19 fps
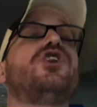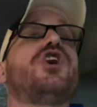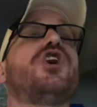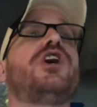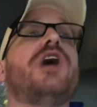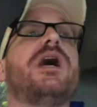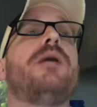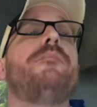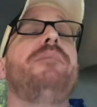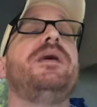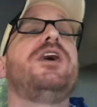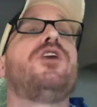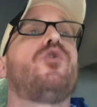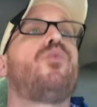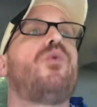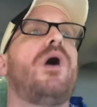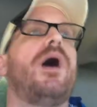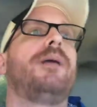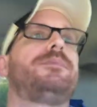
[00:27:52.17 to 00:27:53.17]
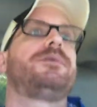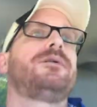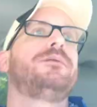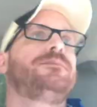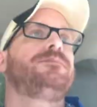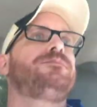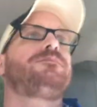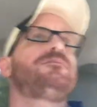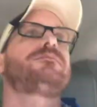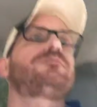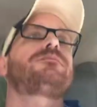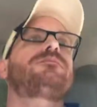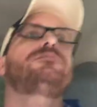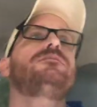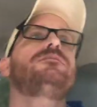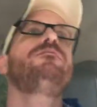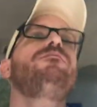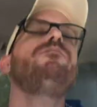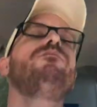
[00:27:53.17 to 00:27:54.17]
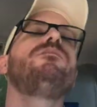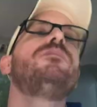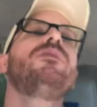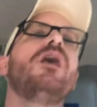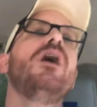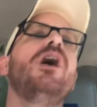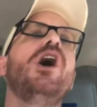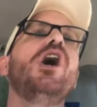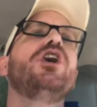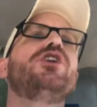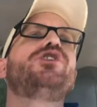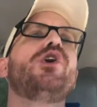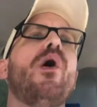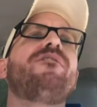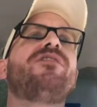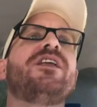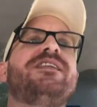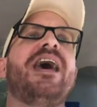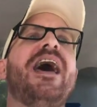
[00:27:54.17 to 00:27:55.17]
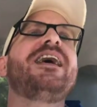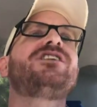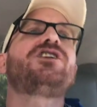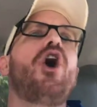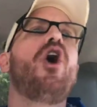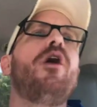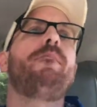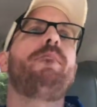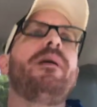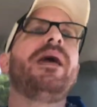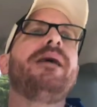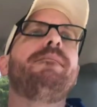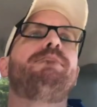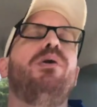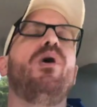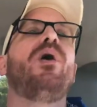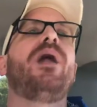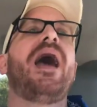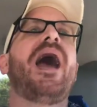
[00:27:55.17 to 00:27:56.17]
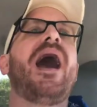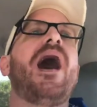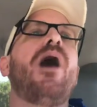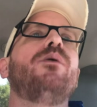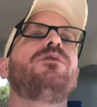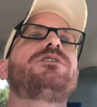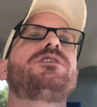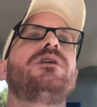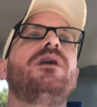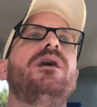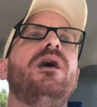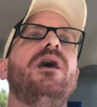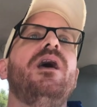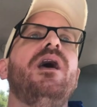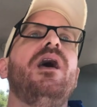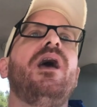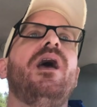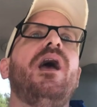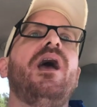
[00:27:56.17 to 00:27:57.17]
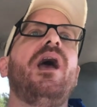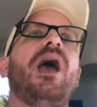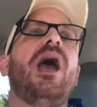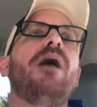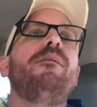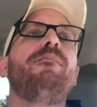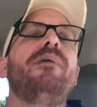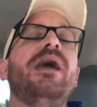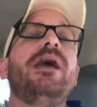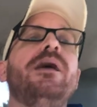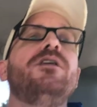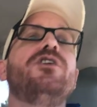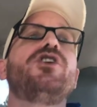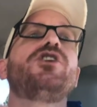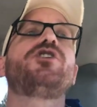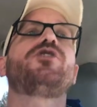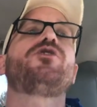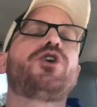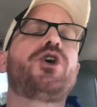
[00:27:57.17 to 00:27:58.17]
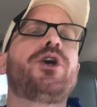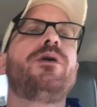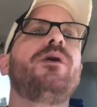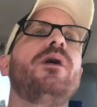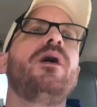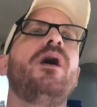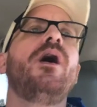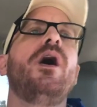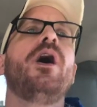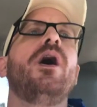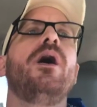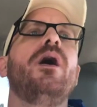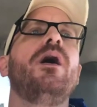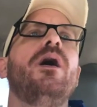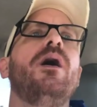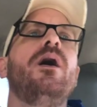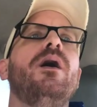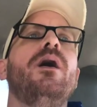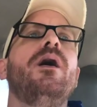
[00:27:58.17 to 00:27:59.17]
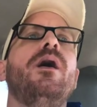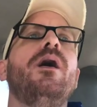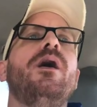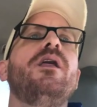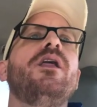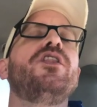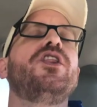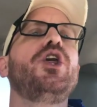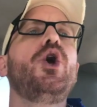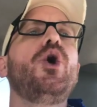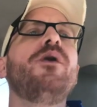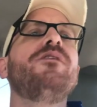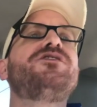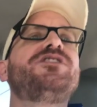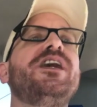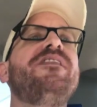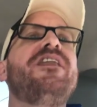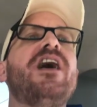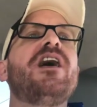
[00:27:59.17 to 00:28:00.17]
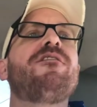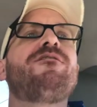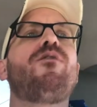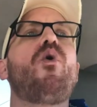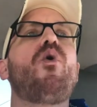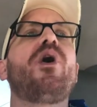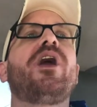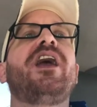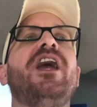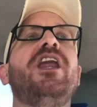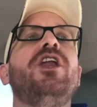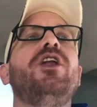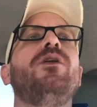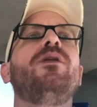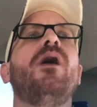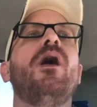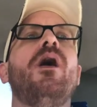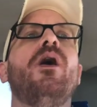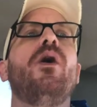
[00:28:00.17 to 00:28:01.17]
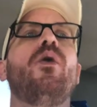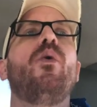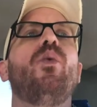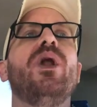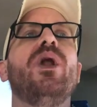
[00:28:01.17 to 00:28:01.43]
levels are going to be corrupt. So if the tests aren't being put out and being just, the UFC therefore can